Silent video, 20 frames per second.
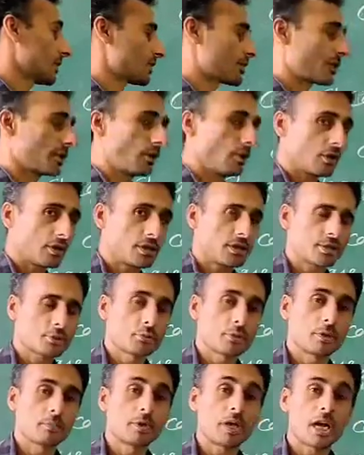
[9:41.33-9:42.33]
the
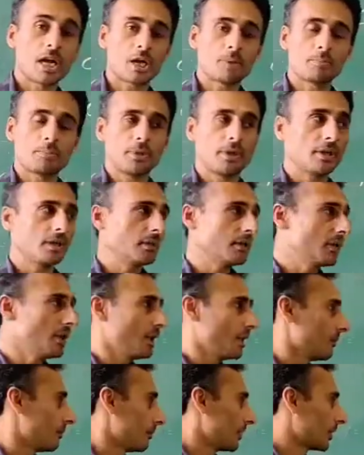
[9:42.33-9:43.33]
shareholders will be
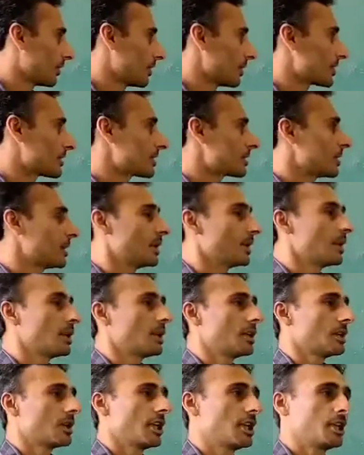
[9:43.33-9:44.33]
happy
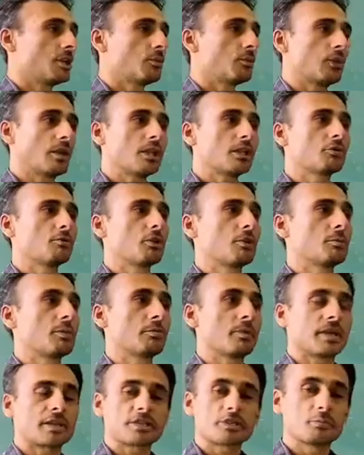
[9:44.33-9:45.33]
because their wealth will be
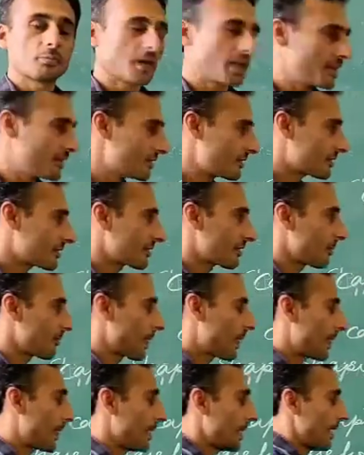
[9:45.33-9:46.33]
maximized.
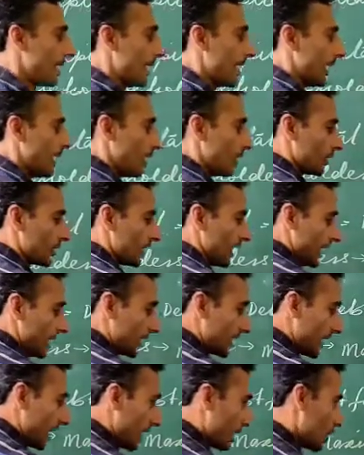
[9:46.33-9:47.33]

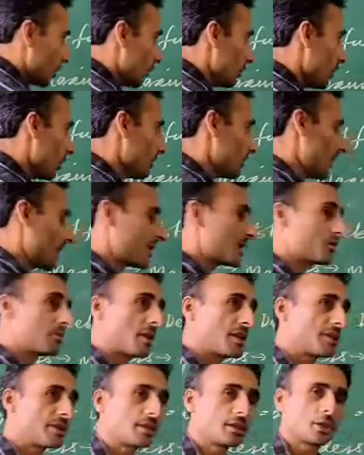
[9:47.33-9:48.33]
And the other way of
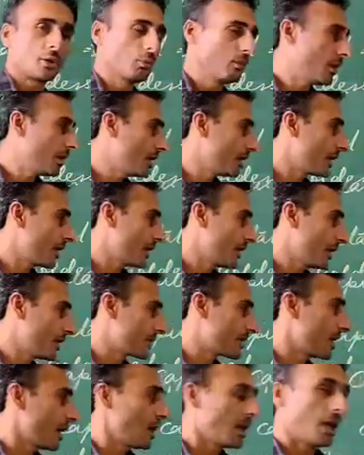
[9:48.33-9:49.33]
maximizing the wealth
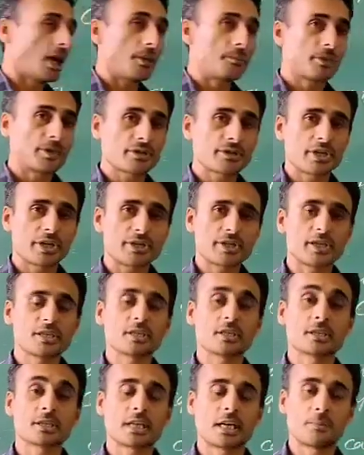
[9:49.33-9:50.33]
is appreciating
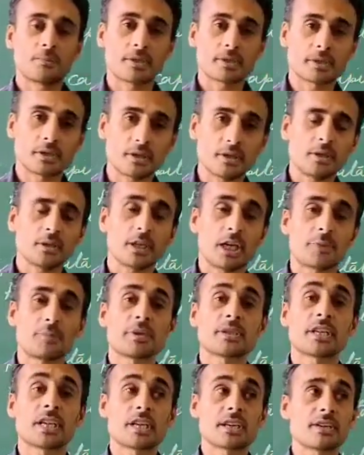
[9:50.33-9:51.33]
the capital, that
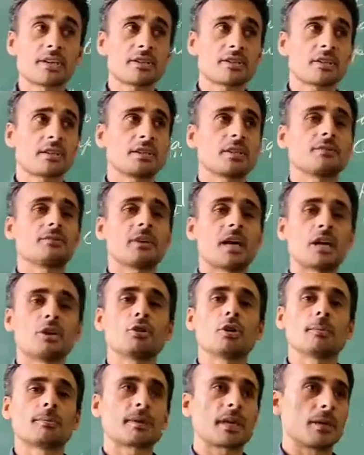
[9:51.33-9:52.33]
is increasing the
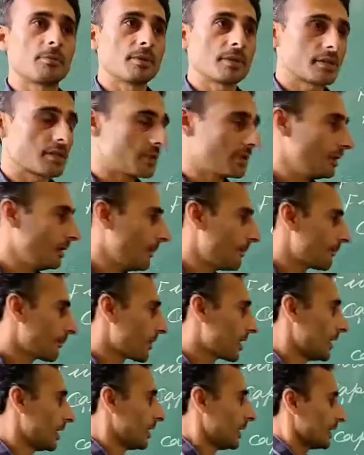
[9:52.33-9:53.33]
value of
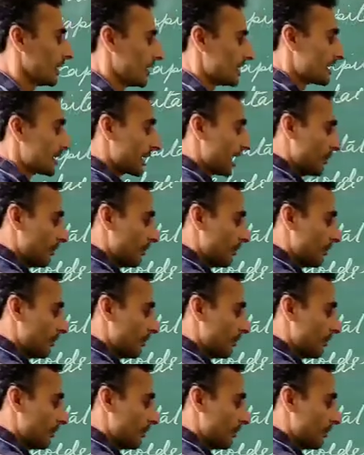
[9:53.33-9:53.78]
capital. This